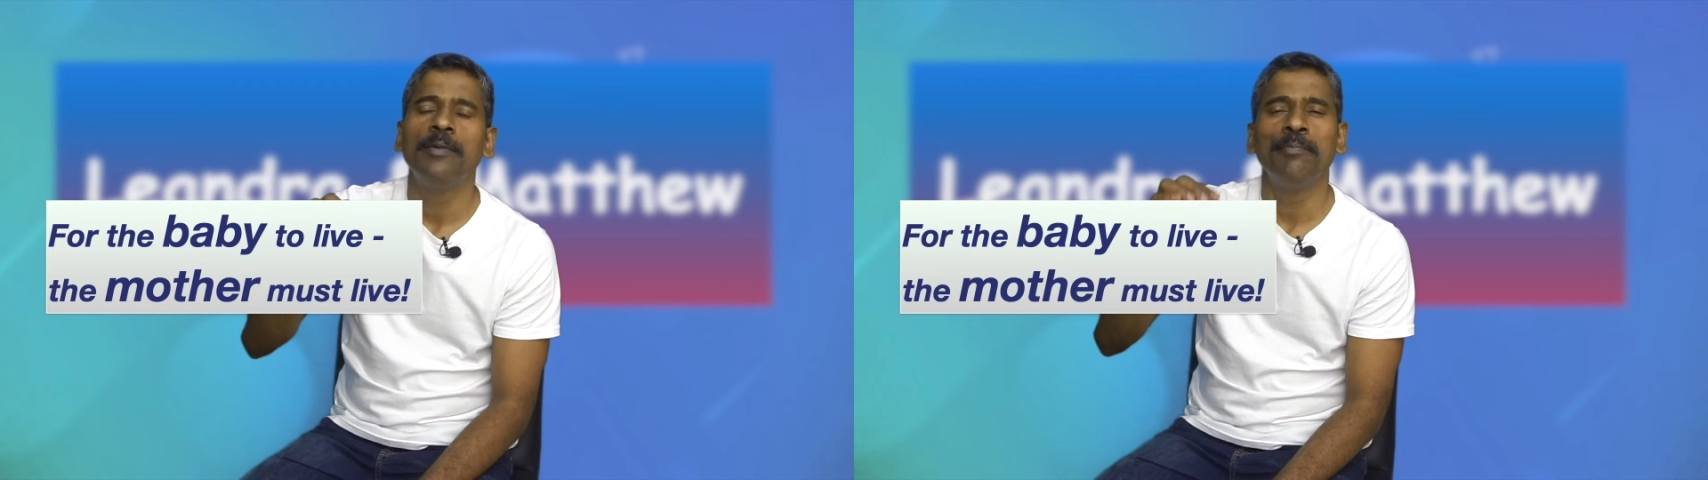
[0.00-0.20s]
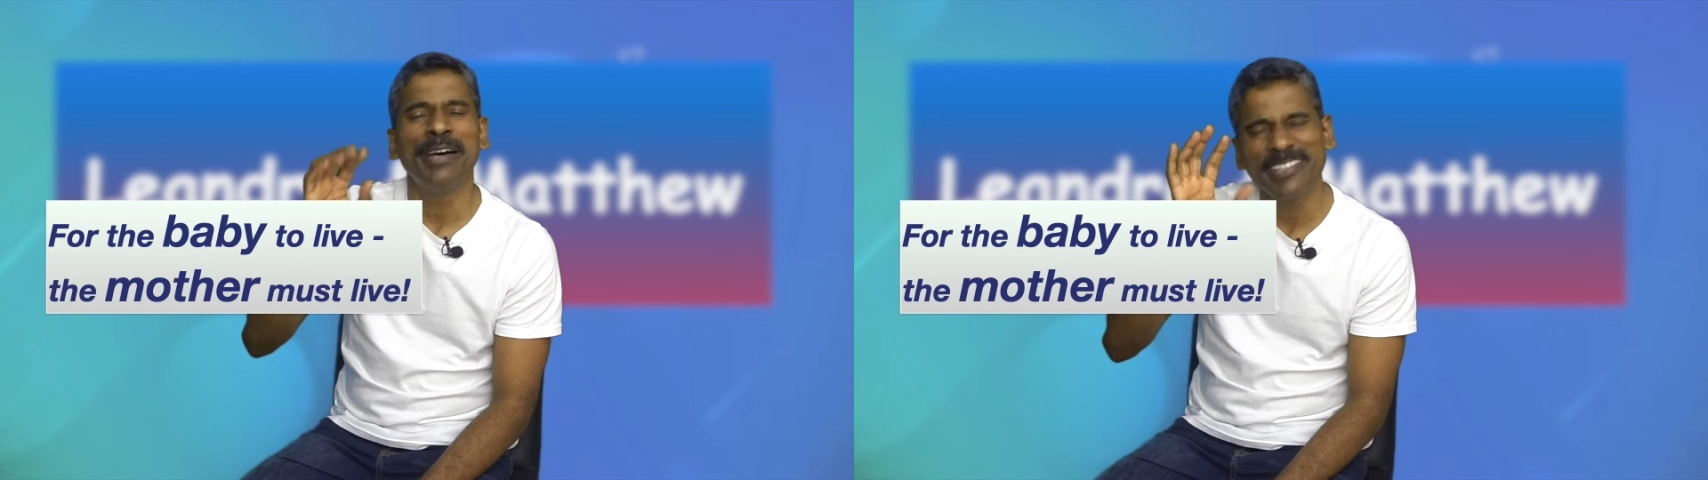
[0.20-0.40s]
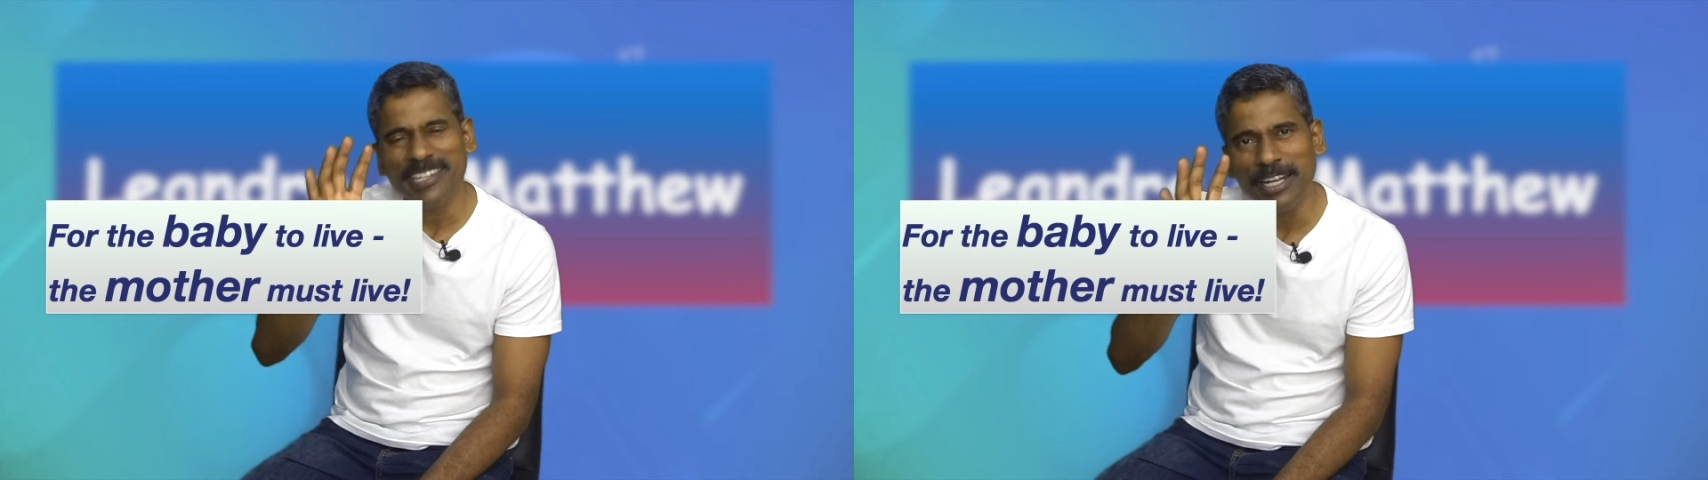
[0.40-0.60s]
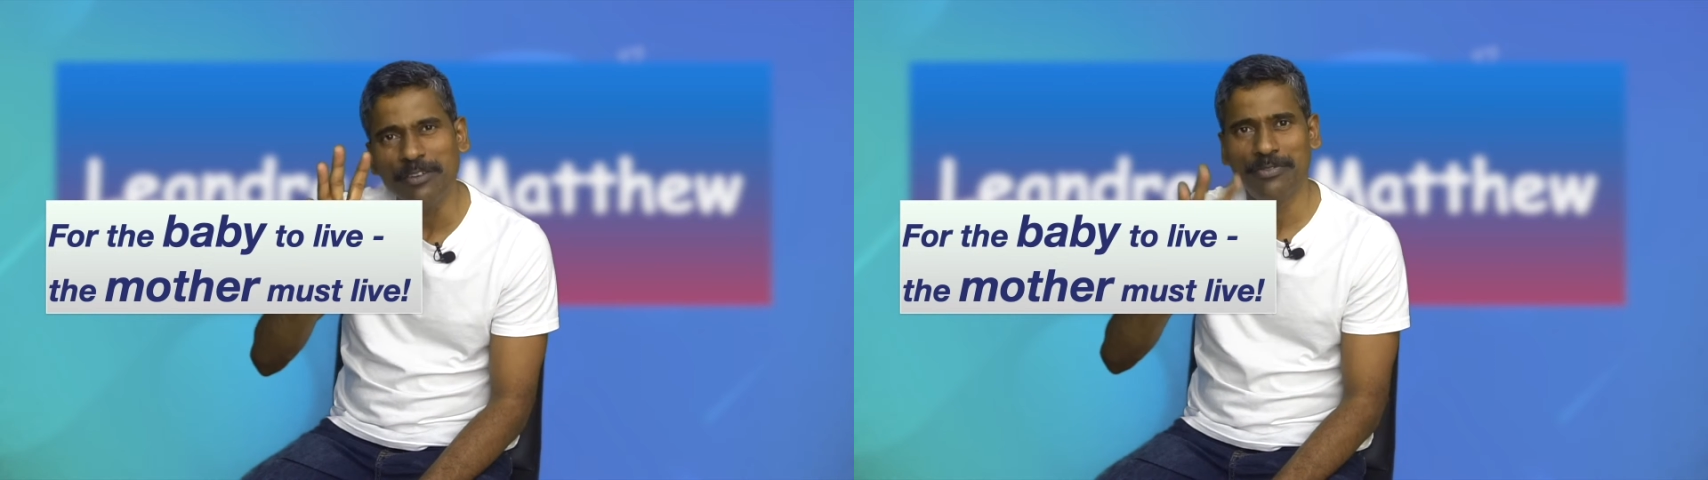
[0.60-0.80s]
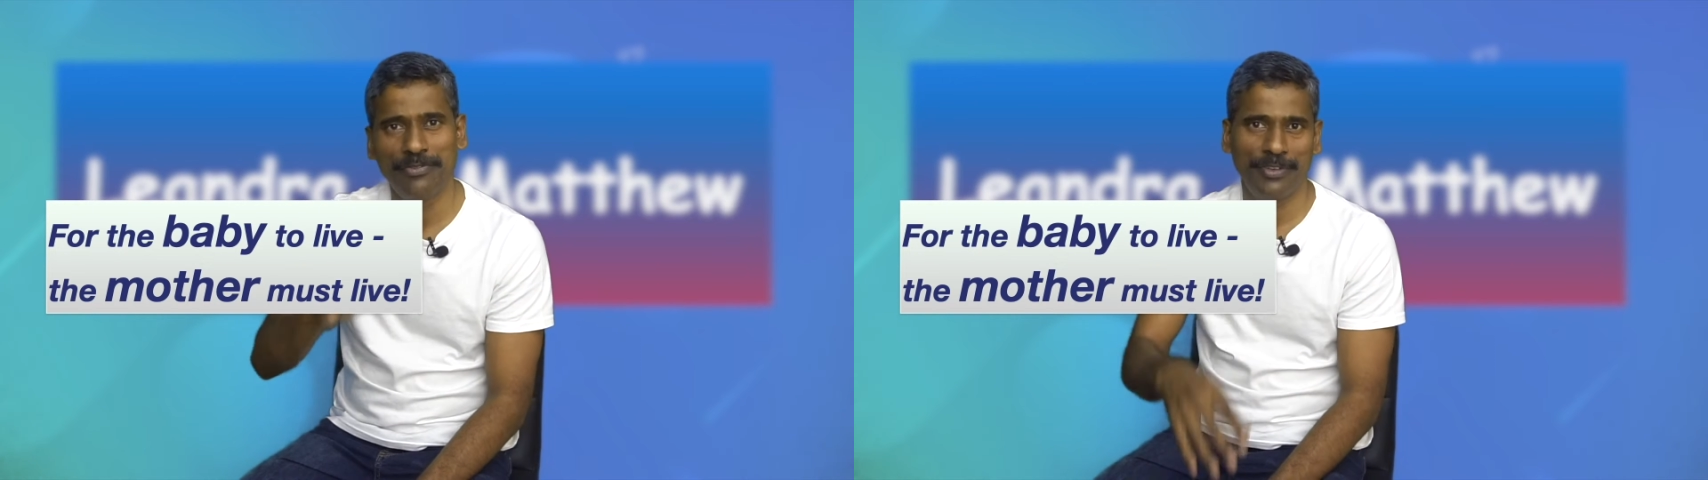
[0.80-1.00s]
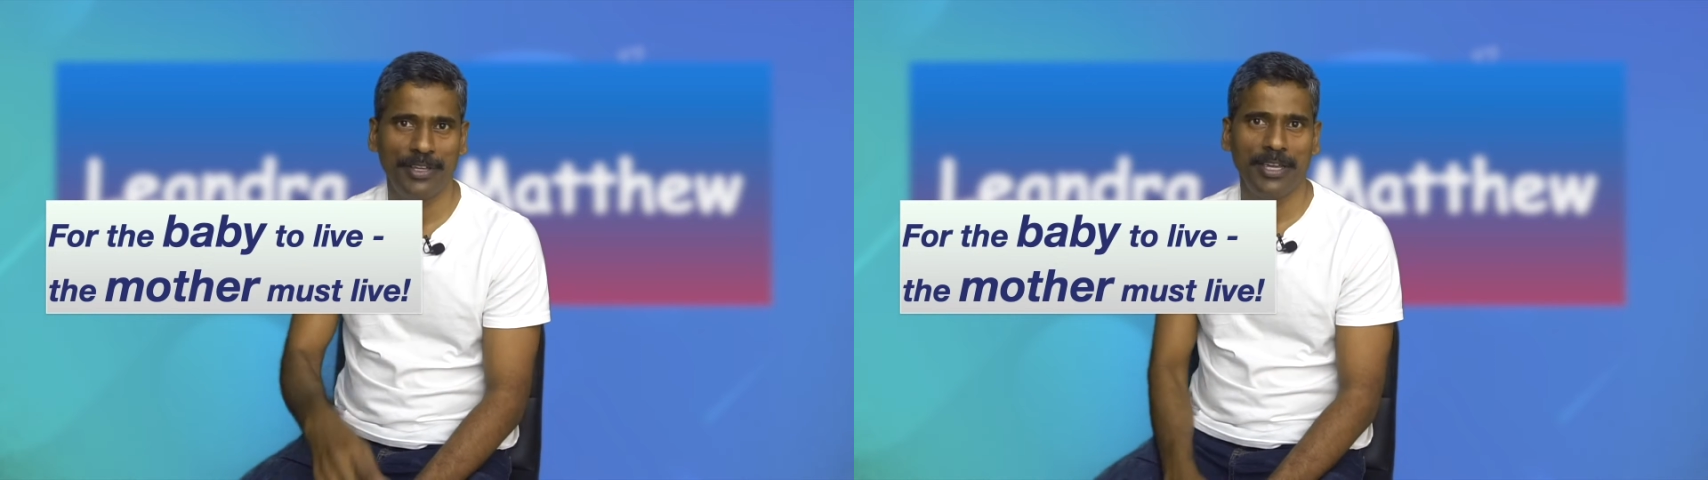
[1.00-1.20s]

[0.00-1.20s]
must live.